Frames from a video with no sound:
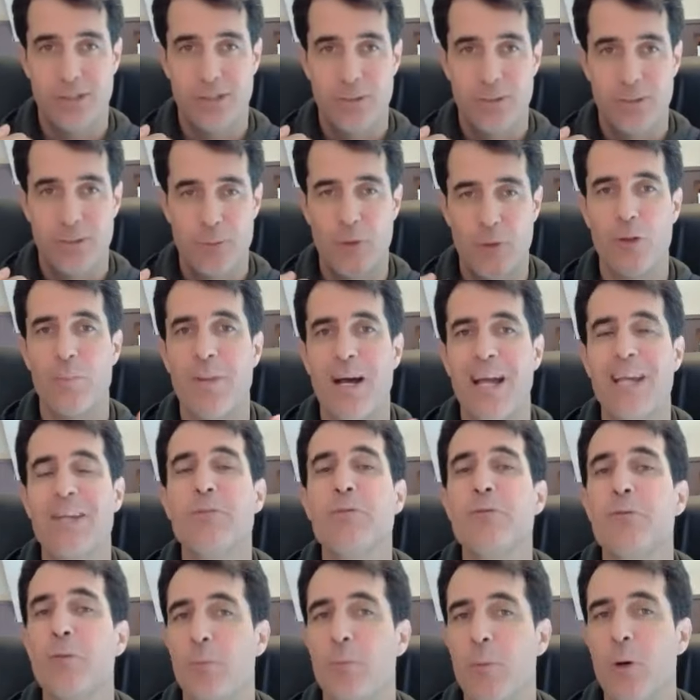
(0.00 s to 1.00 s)
for the
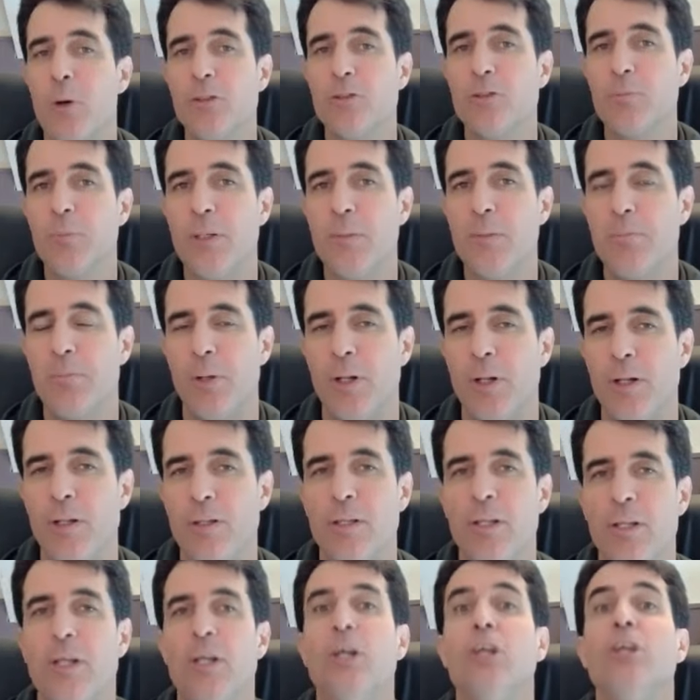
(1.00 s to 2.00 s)
mind, for most people,